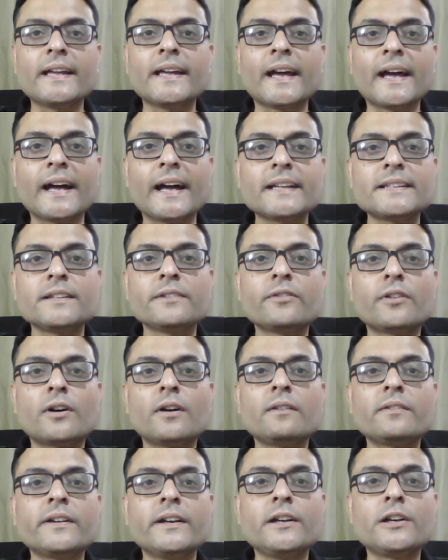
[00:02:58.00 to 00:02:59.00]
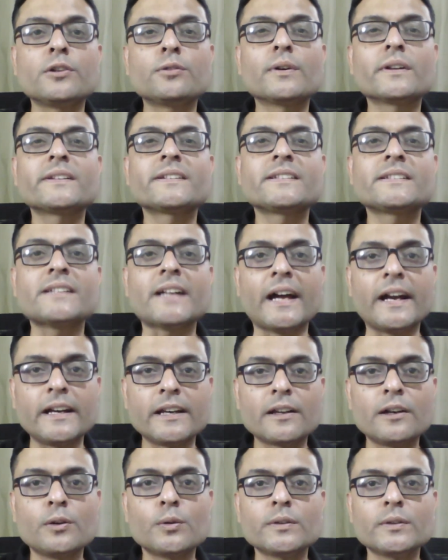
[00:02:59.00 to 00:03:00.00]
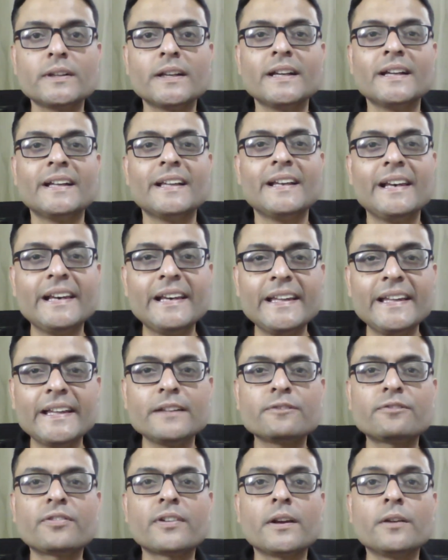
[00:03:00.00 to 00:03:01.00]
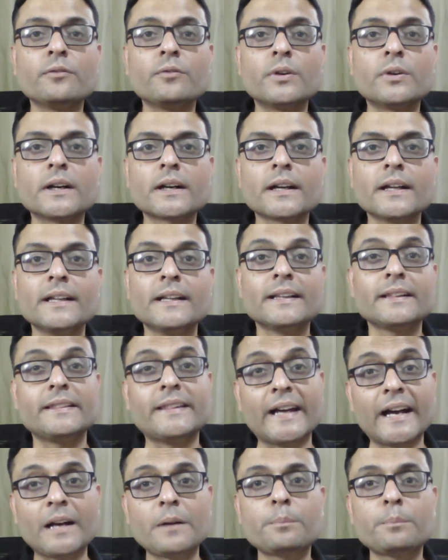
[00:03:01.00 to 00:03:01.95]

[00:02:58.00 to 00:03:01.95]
has evolved into a standalone, lean framework that